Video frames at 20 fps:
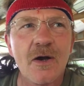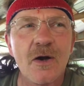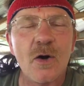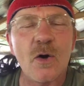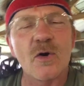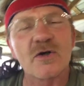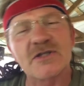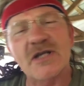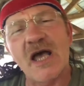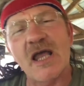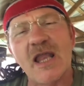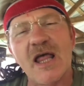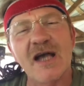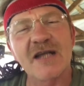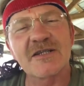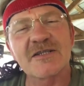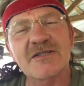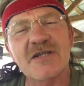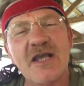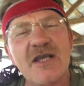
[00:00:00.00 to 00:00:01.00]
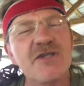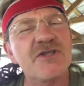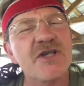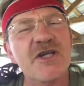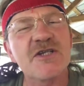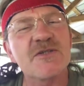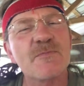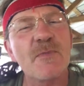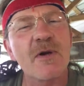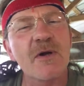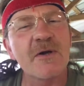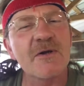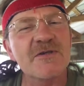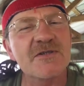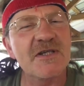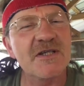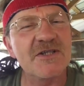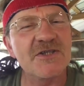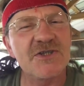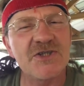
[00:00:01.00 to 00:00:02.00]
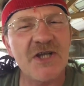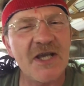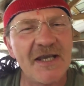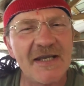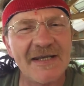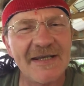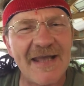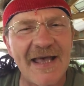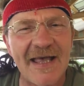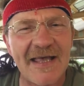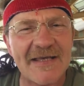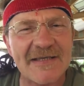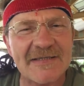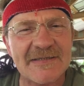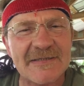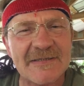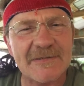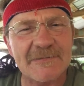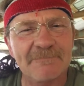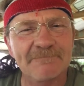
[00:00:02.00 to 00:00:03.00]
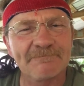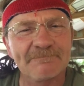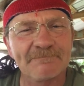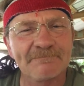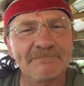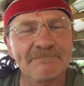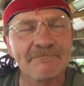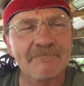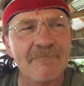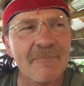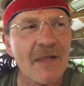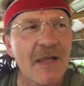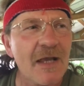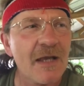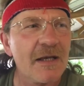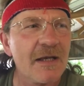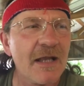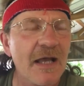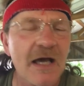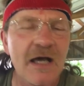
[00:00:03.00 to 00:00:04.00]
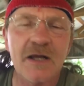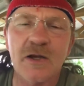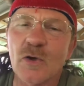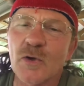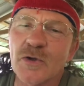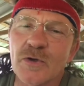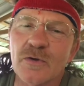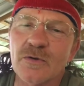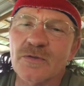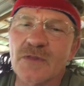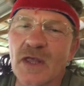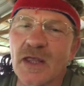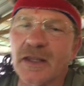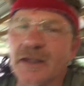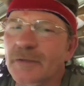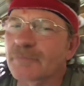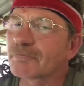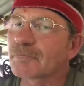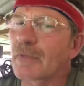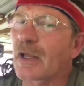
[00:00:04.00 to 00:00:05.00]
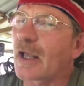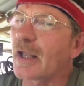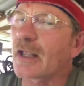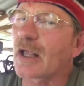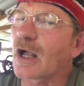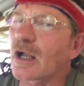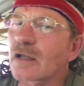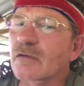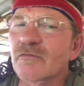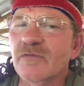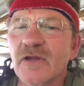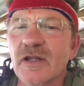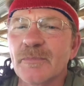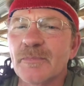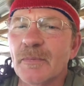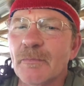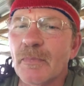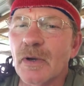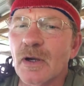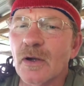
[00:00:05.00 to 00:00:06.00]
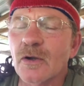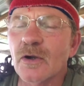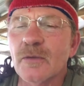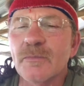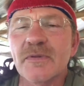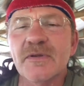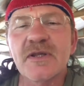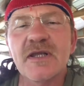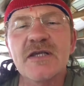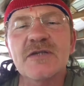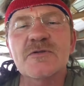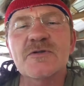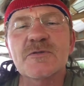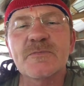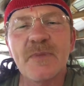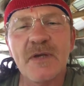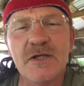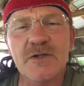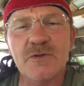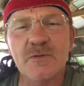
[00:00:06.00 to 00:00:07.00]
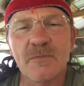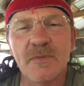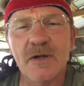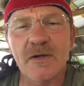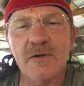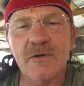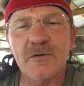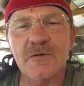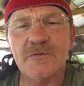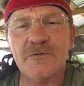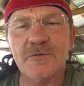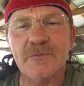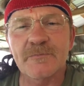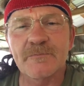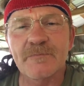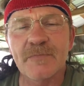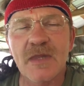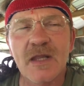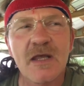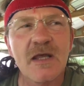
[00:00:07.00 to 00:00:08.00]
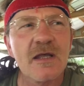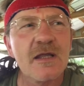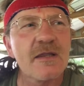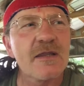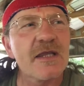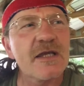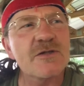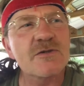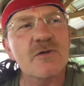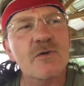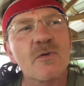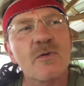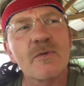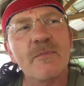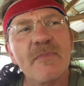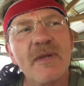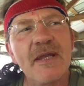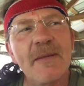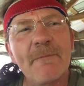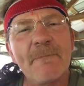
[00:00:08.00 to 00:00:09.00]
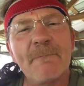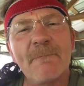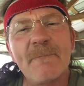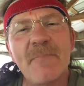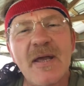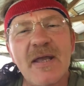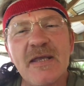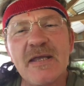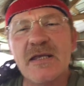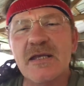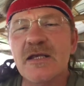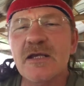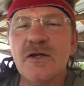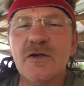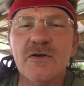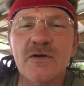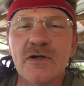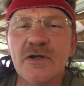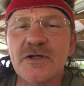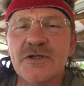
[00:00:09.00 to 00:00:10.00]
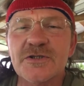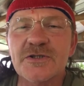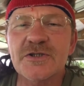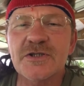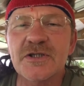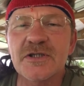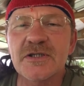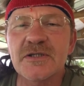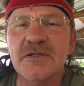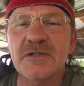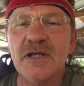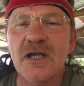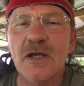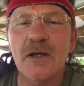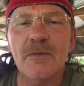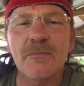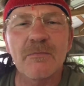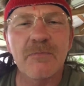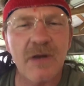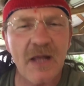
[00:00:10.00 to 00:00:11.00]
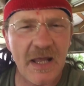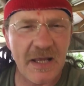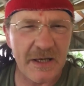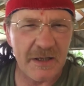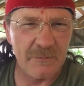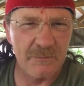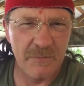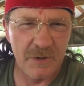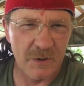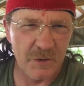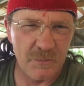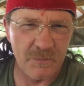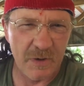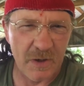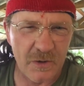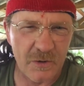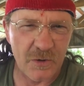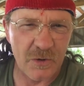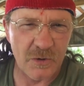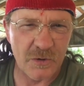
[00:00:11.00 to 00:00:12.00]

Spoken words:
or as I like to say, cheeseburgers in shed-a-dice. Now I know you're thinking, hey, I can flip a burger, but these are special burgers. These are gonna be bacon crusted black and blue burgers.